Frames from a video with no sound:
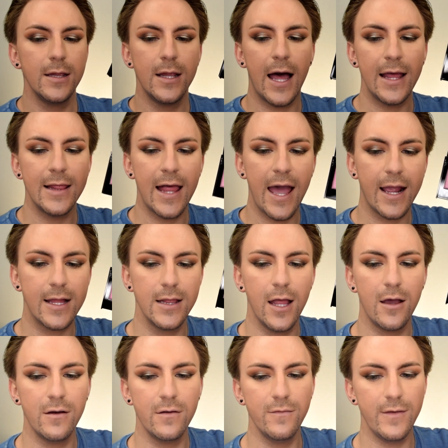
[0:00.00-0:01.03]
Lilac
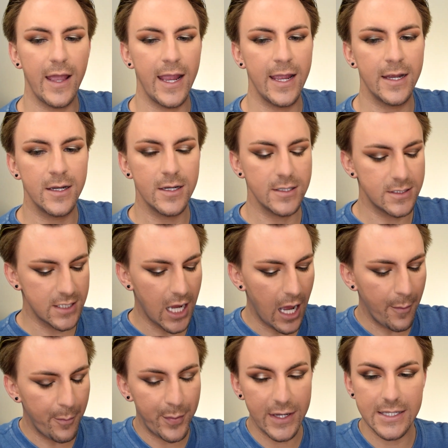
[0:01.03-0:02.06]
Love and
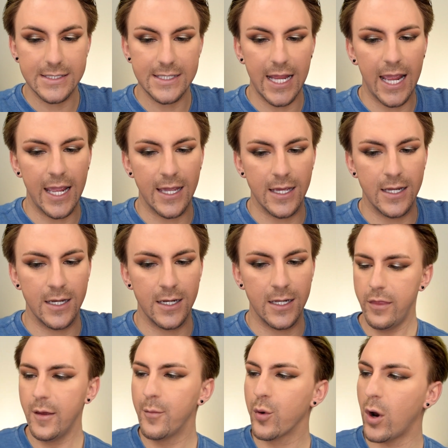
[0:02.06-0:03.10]
Top Tan.
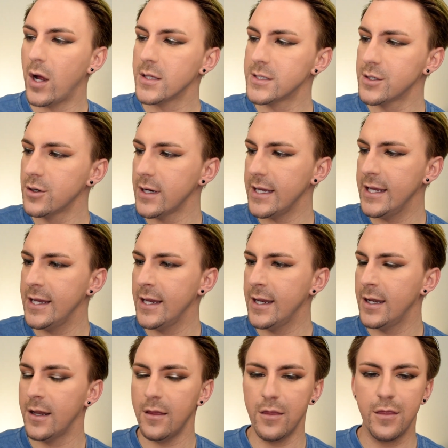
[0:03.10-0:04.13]
The bronzer
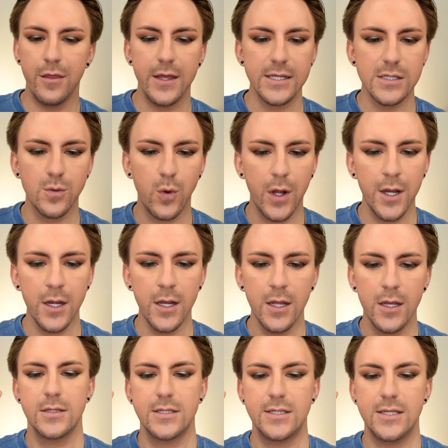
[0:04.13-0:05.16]
in this one
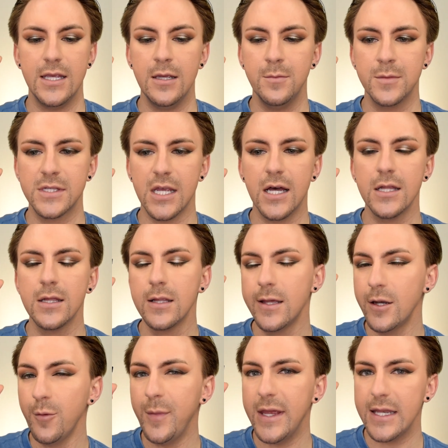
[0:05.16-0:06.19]
seems a
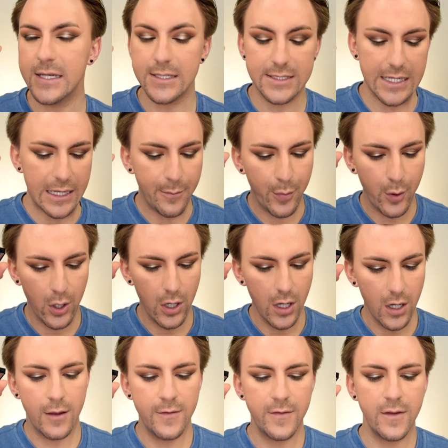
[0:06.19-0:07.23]
little bit deeper,
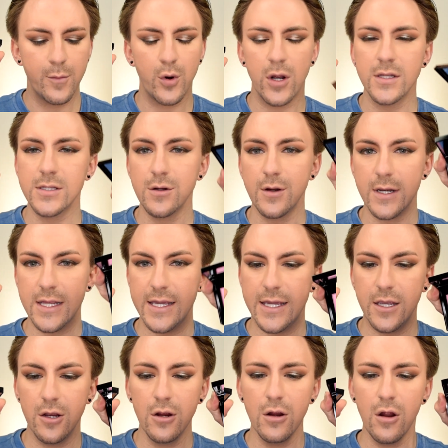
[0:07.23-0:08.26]
and then the bronzer in
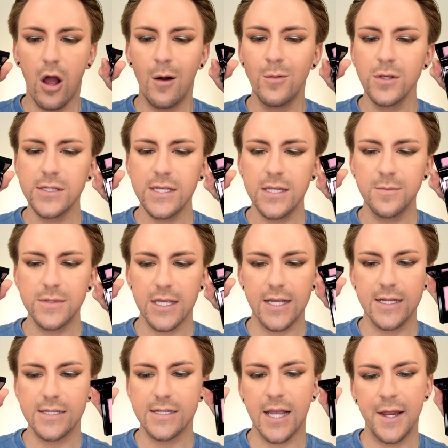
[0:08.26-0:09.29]
here almost seems like
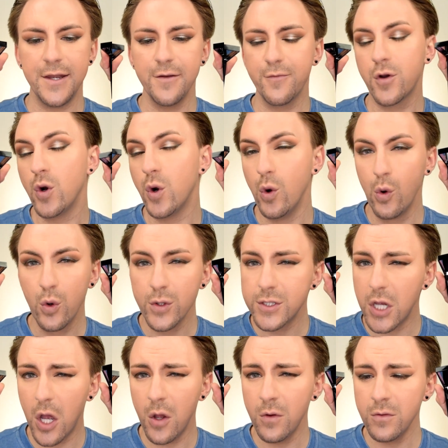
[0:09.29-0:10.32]
it's kind of cool
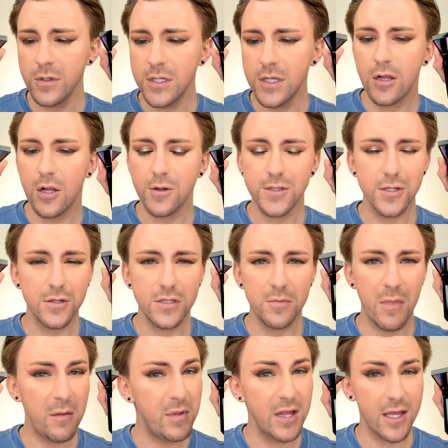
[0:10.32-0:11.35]
toned, closer to
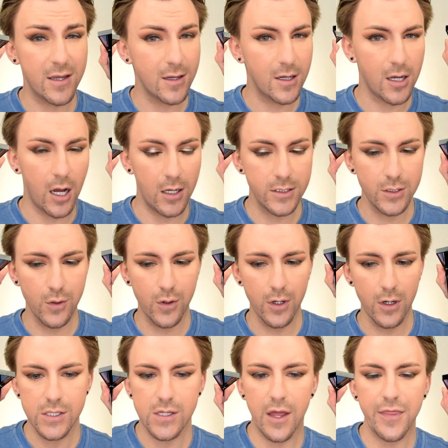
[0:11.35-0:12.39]
maybe like a
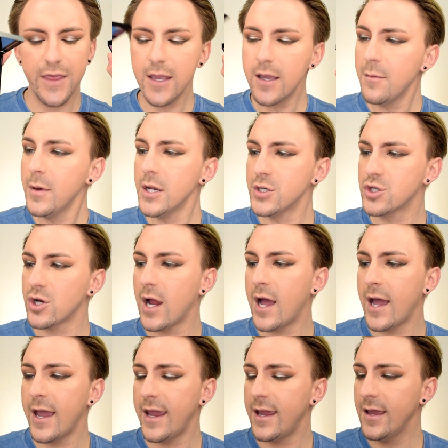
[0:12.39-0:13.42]
contour. So I think I'm gonna
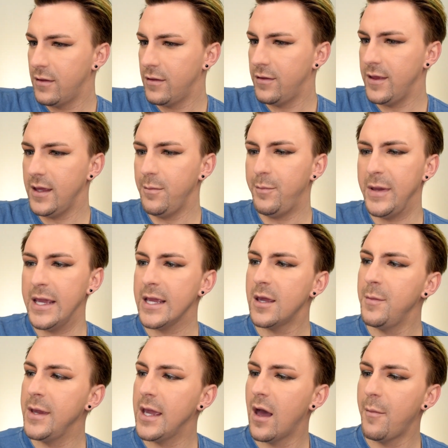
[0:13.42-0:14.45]
try the
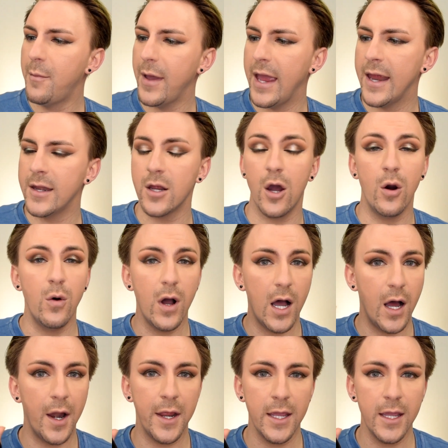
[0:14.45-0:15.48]
Pink Me Up and Oh
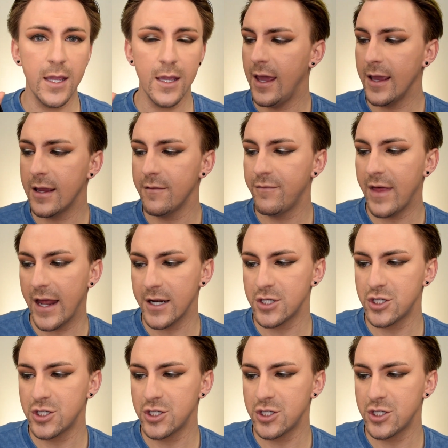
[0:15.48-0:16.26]
Honey and give that a